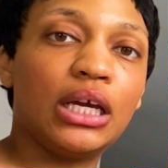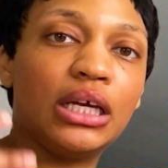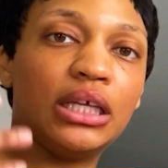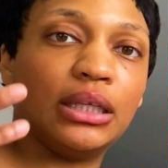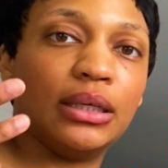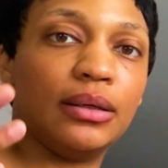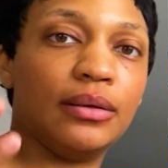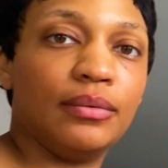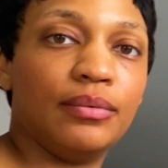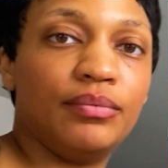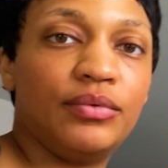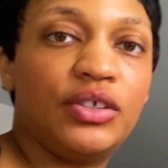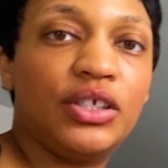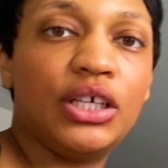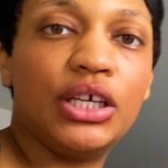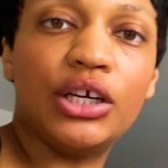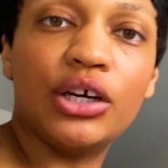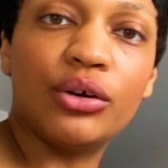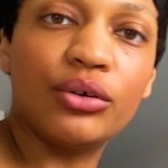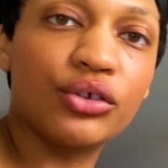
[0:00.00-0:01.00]
The
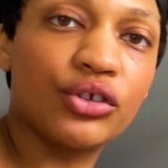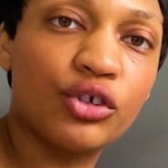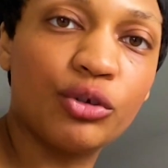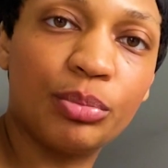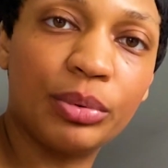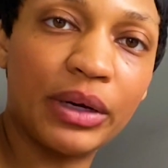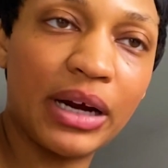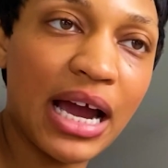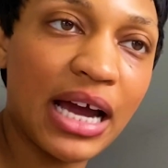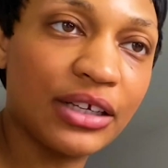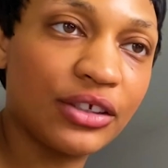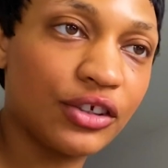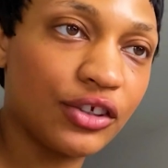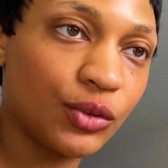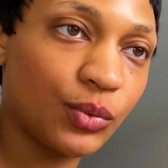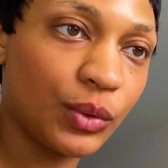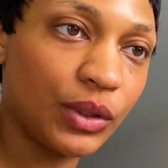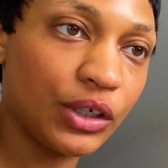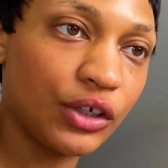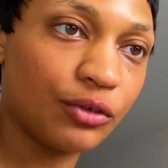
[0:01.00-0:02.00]
CEO is super hot. It's a
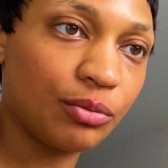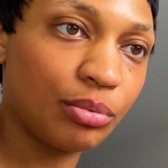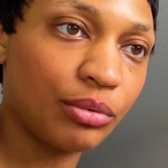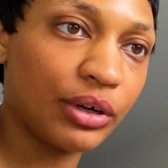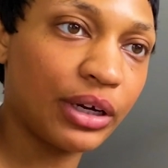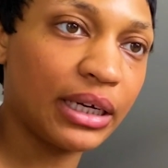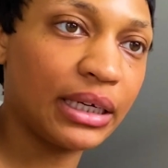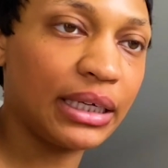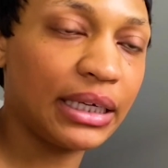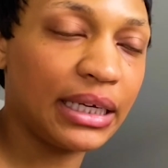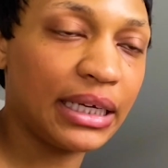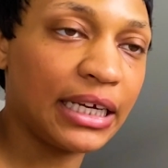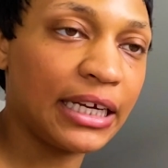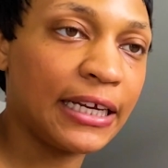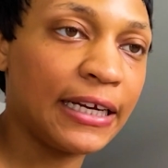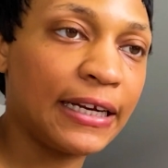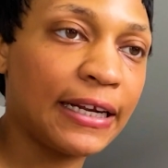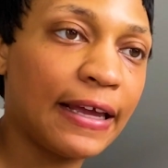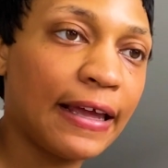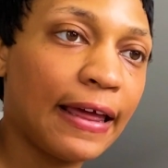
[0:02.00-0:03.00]
Swedish brand
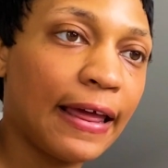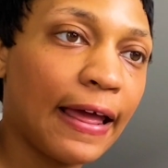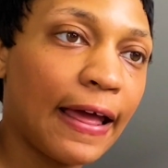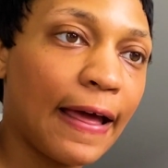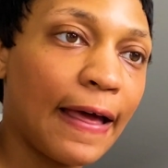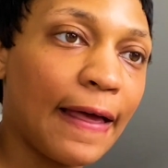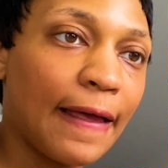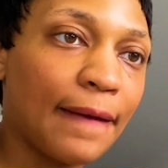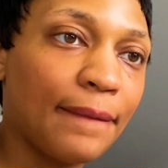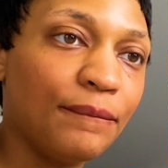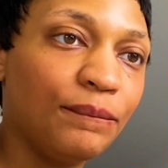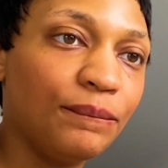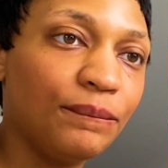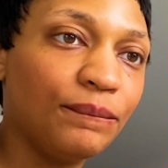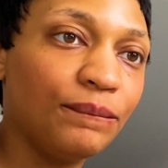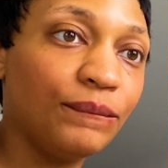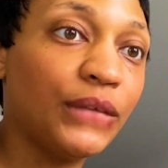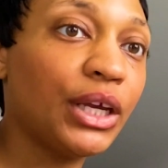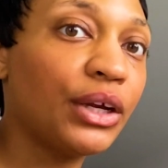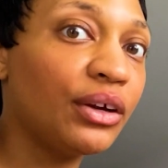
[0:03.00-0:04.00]
again.
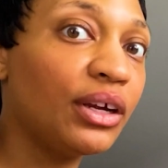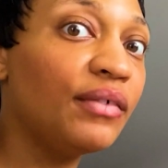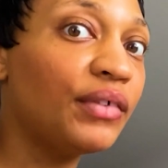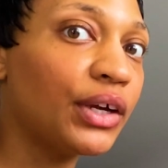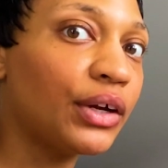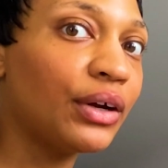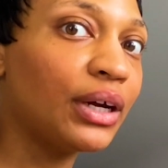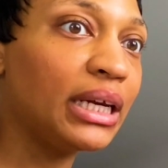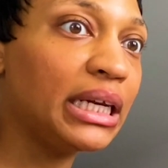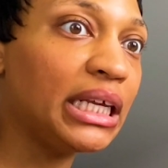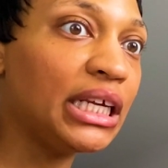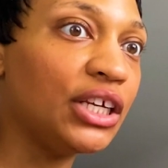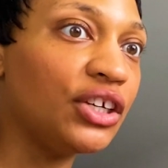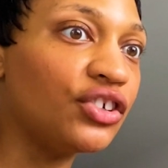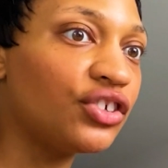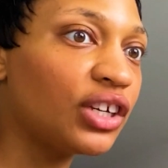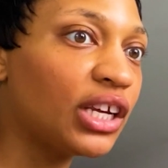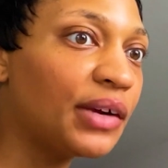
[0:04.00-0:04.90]
Very, very niche,